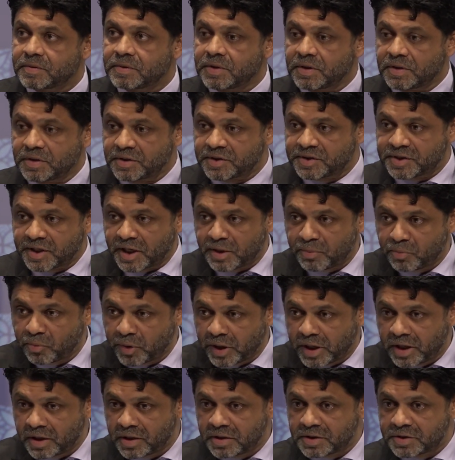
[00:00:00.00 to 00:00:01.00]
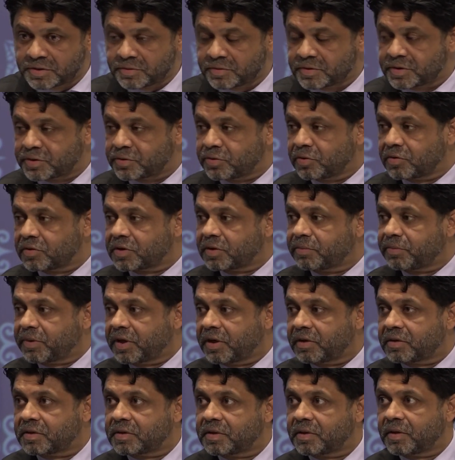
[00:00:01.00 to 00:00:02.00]
In the same way as it was talked
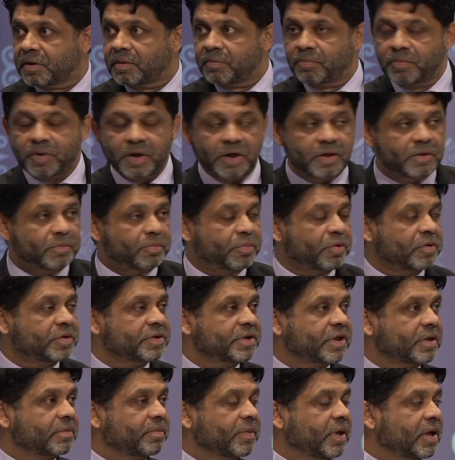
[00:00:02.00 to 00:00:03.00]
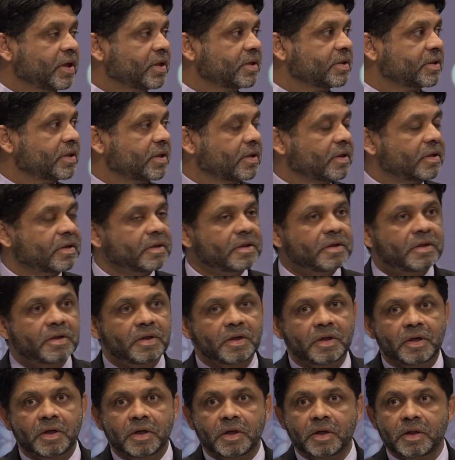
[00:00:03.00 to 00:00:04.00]
about by the project manager,
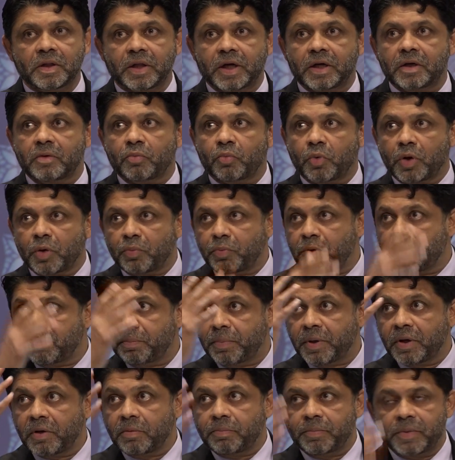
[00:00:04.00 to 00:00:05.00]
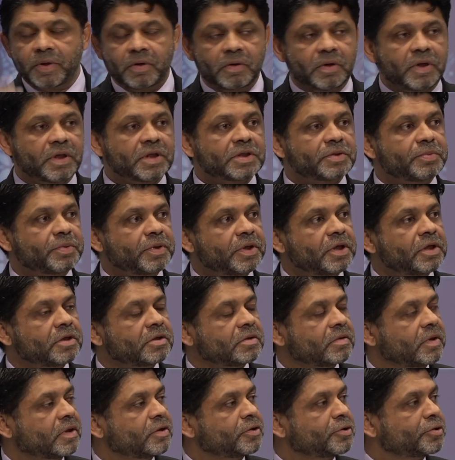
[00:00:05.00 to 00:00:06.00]
that when we build buildings, we need
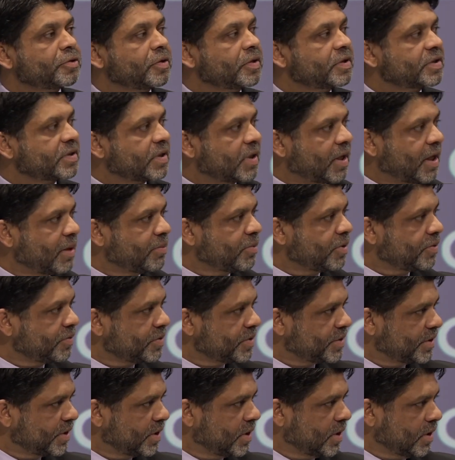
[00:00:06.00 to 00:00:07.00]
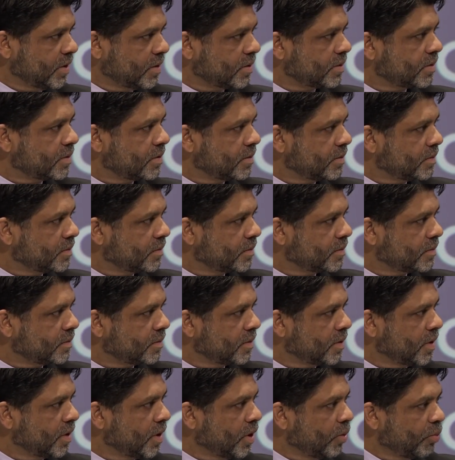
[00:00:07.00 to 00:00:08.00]
to ensure it's climate resilient.
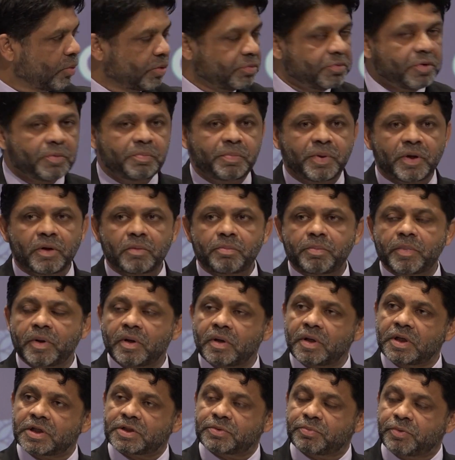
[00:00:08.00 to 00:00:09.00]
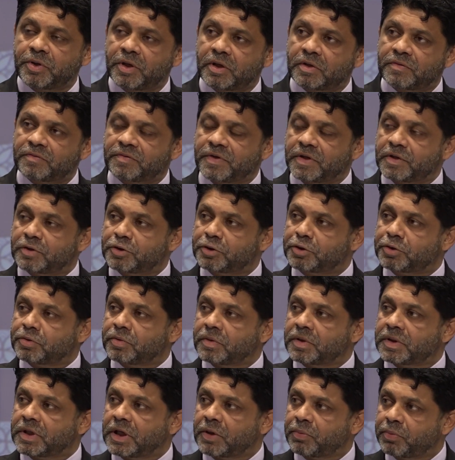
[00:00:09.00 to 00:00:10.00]
When we build buildings, we have to
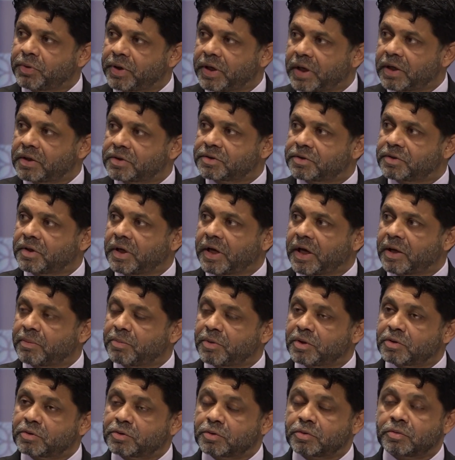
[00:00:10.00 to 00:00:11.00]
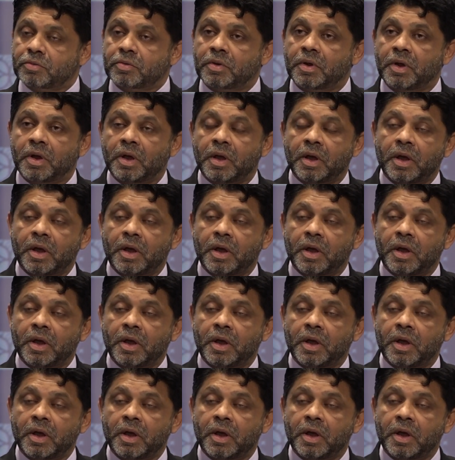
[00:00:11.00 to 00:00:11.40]
ensure that we actually are able to,